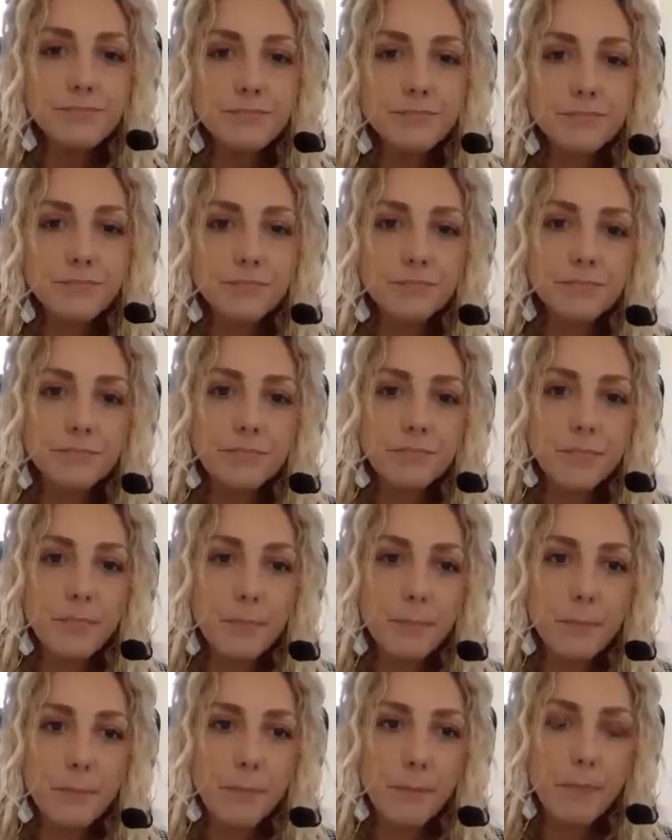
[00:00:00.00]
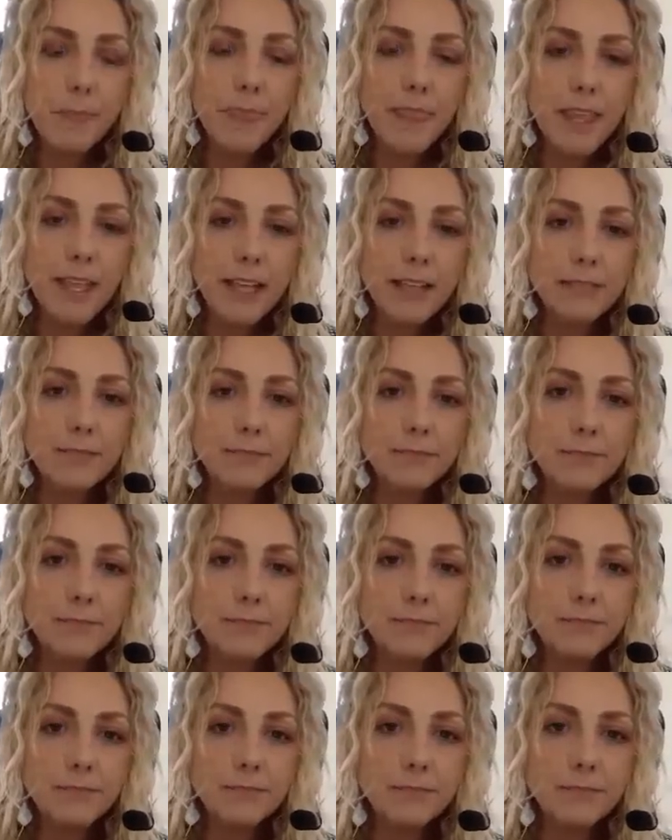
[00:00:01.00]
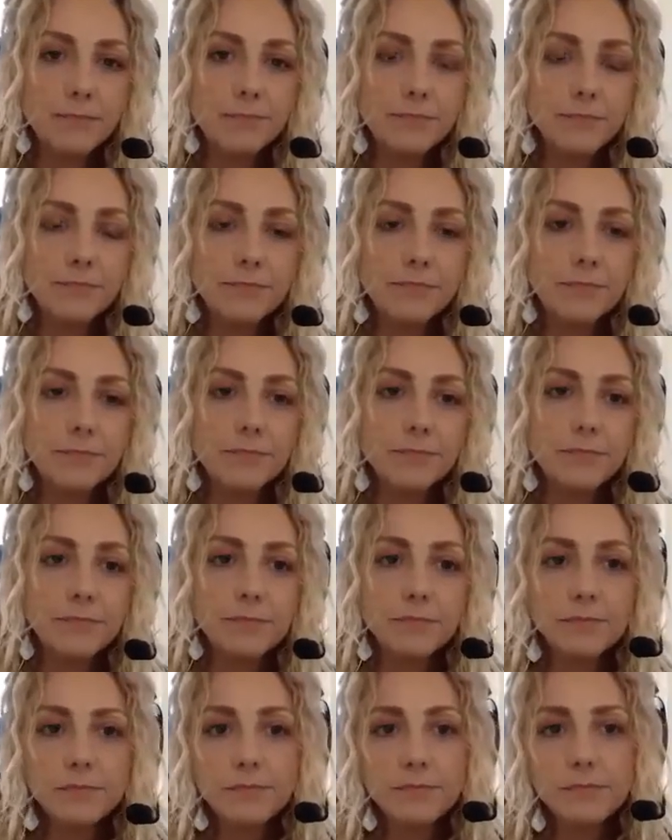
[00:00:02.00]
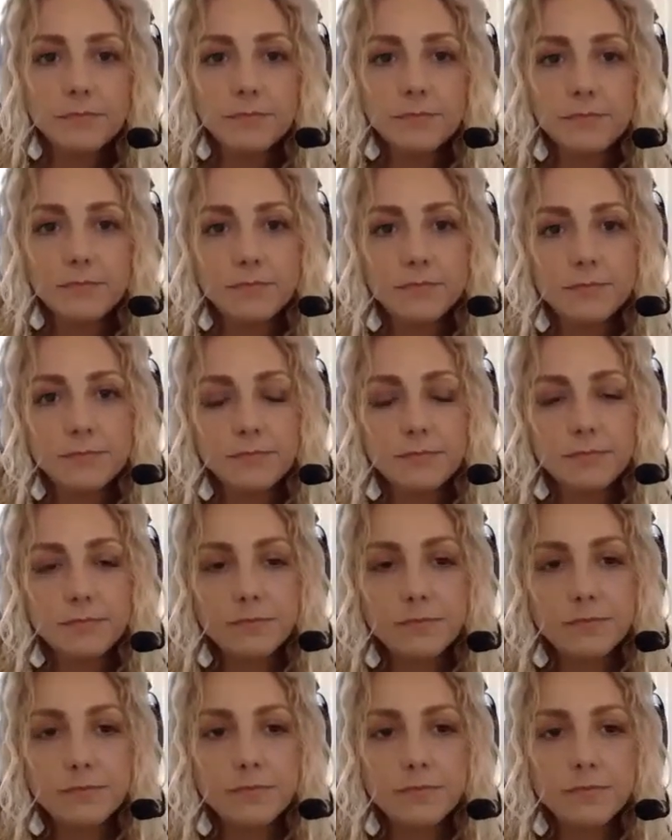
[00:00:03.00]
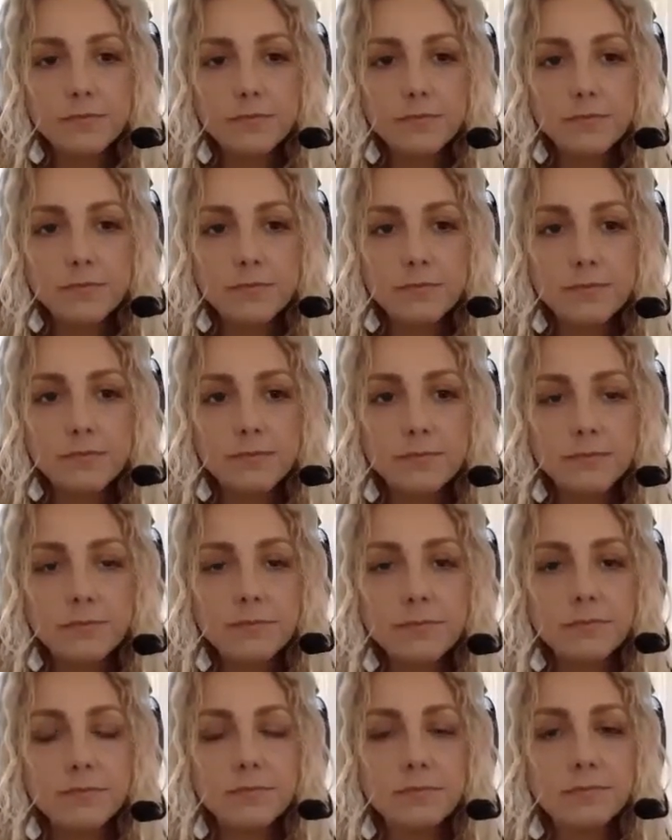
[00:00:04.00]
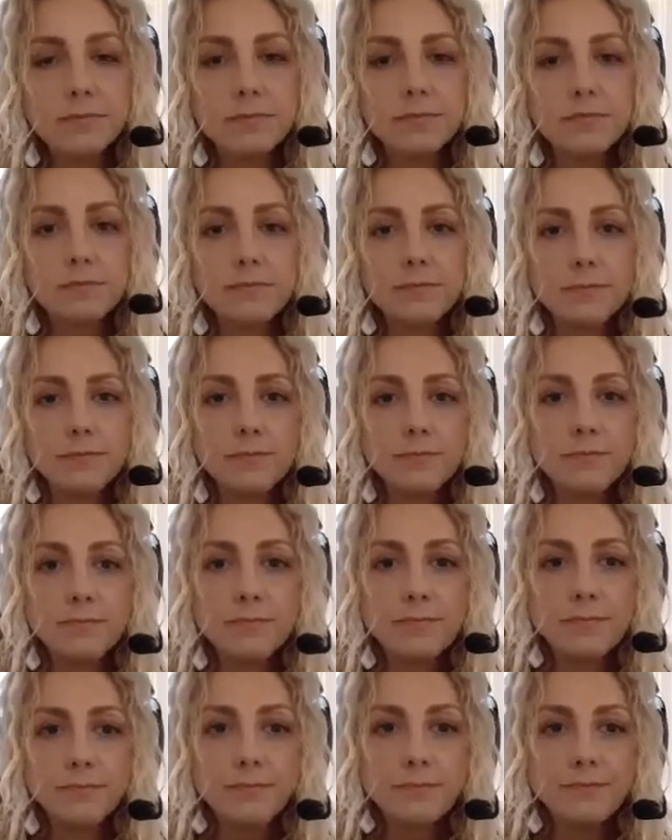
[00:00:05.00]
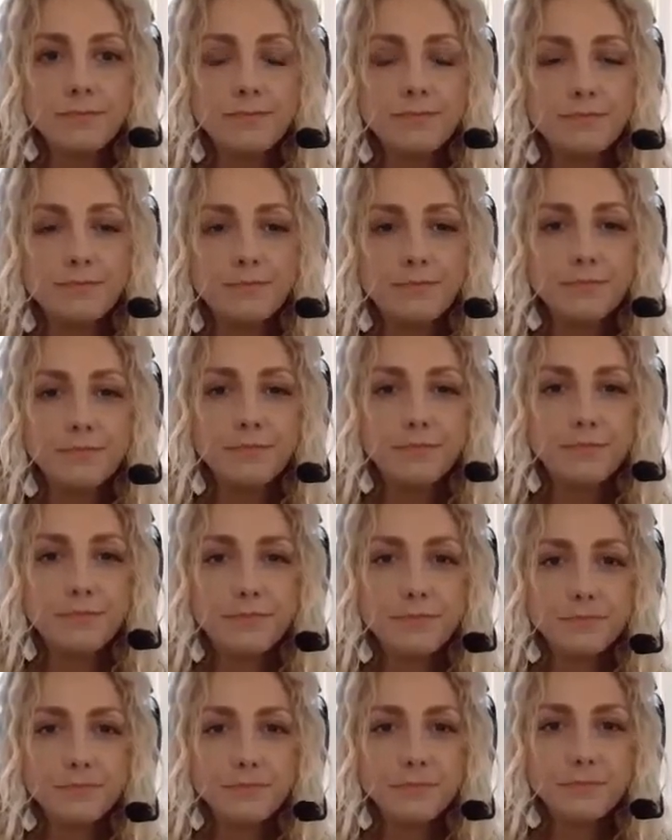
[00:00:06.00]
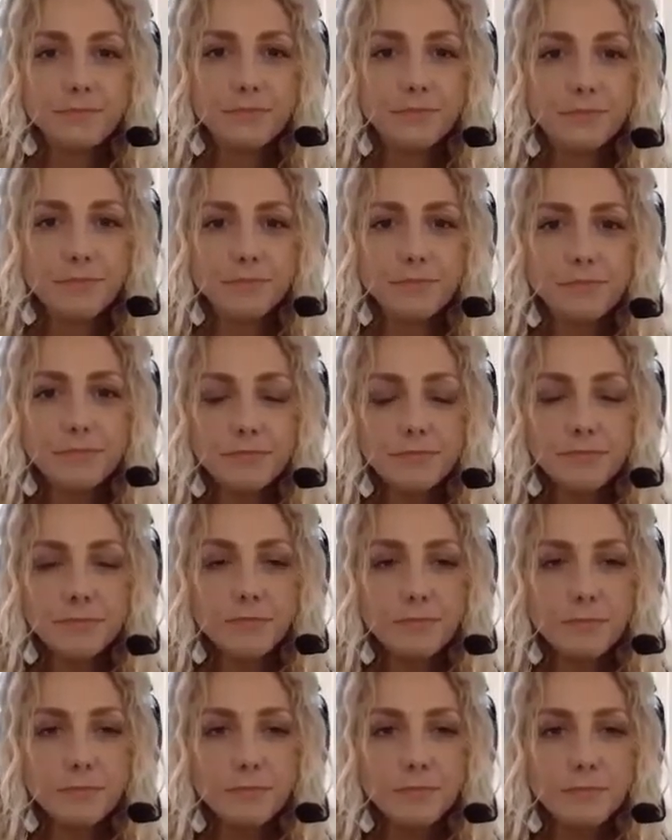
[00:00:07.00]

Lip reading: The person shown says nothing.